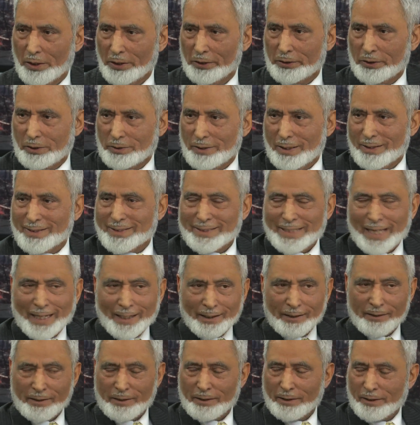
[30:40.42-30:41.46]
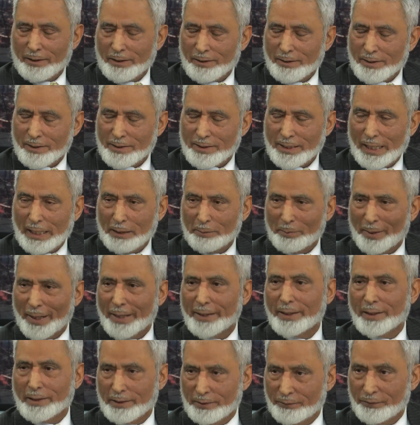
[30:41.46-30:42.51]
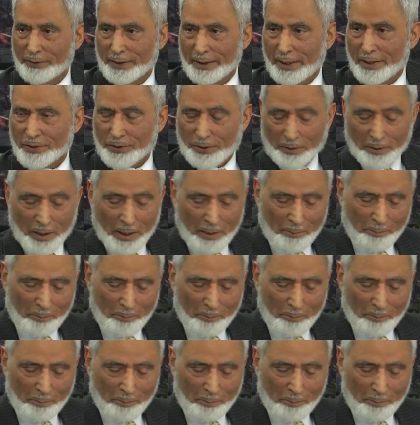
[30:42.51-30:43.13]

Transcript: It is the self-identification.